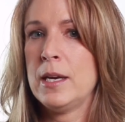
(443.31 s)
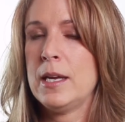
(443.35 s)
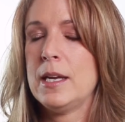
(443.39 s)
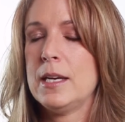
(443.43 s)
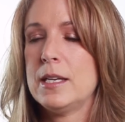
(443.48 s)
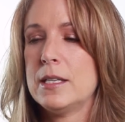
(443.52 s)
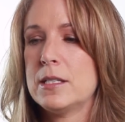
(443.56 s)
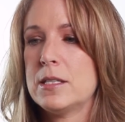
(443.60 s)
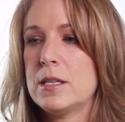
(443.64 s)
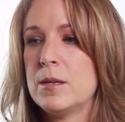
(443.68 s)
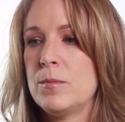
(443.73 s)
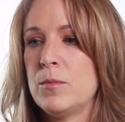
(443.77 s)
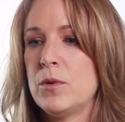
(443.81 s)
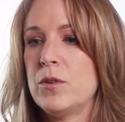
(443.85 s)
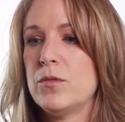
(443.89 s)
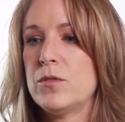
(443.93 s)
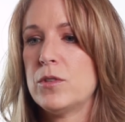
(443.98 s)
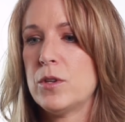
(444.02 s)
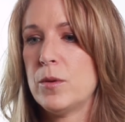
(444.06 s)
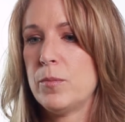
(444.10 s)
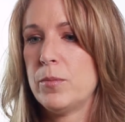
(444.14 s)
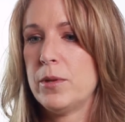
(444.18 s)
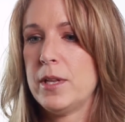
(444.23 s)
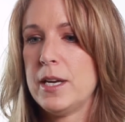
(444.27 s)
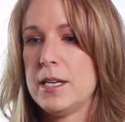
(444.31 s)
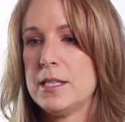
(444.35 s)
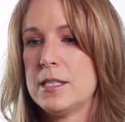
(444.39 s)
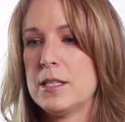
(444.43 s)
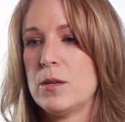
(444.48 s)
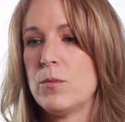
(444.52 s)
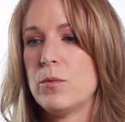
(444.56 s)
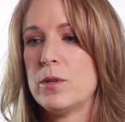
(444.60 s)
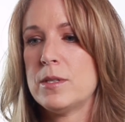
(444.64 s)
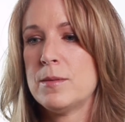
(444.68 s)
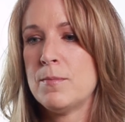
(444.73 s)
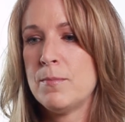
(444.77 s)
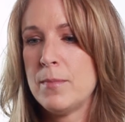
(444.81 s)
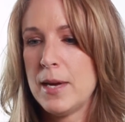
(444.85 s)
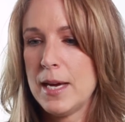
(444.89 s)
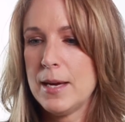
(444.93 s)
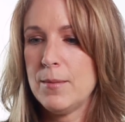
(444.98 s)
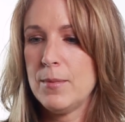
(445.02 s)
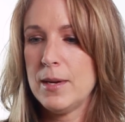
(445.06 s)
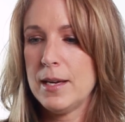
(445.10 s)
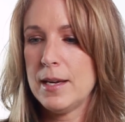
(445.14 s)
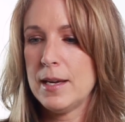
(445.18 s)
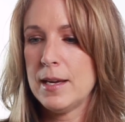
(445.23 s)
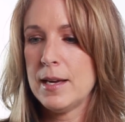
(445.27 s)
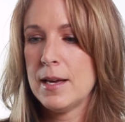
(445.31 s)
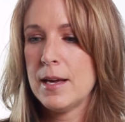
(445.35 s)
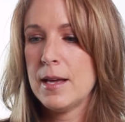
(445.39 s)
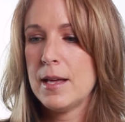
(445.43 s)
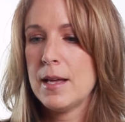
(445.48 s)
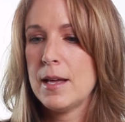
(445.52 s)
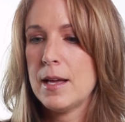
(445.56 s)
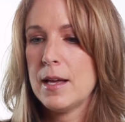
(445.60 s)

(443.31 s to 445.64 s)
needed to move to a place that was maybe